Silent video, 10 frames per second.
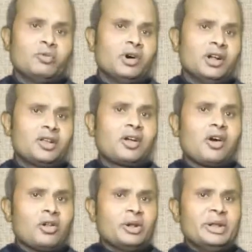The word
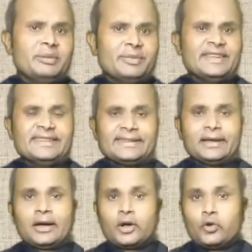colony means
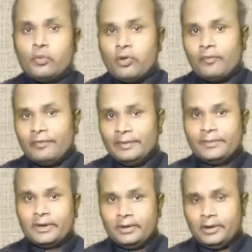a group of
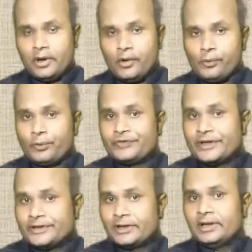people who
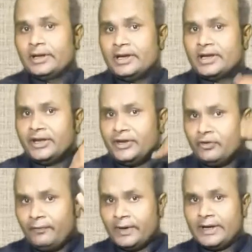settle in a
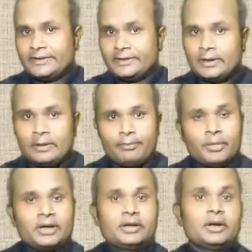new place
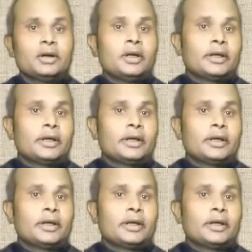but